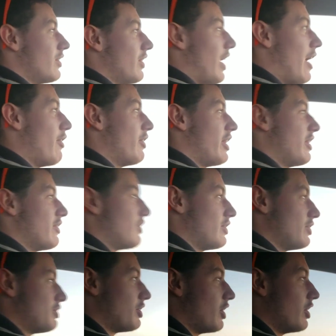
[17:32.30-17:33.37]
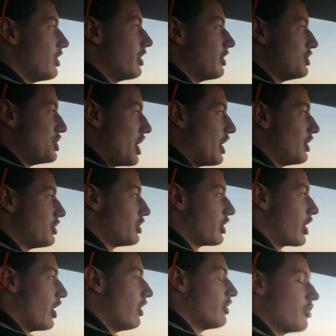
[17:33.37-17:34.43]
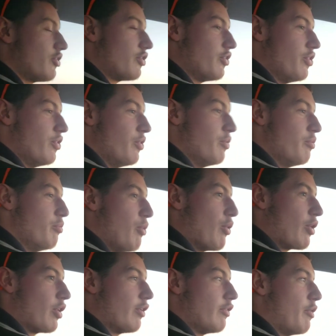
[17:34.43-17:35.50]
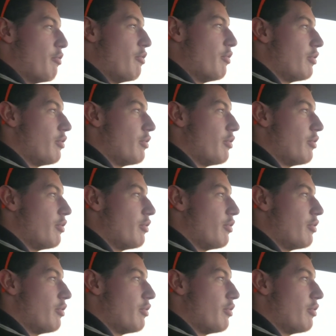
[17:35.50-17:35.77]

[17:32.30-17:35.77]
Nowadays, they're starting to change the colors to more of a,